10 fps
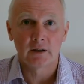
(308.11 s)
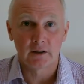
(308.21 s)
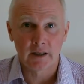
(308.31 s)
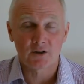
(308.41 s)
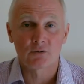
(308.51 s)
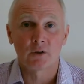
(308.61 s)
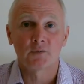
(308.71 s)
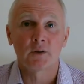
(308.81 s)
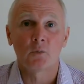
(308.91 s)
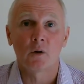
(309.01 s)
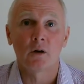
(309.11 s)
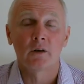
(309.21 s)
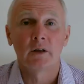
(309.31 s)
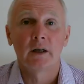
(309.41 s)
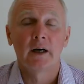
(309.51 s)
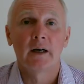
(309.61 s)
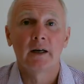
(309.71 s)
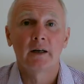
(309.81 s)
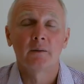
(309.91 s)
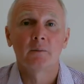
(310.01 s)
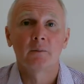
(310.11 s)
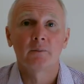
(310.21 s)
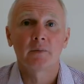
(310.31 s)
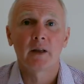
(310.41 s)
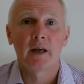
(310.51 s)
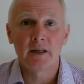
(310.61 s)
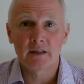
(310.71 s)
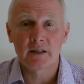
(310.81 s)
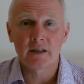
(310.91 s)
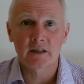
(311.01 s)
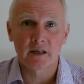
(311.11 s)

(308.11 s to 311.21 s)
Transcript: And that's roughly what $86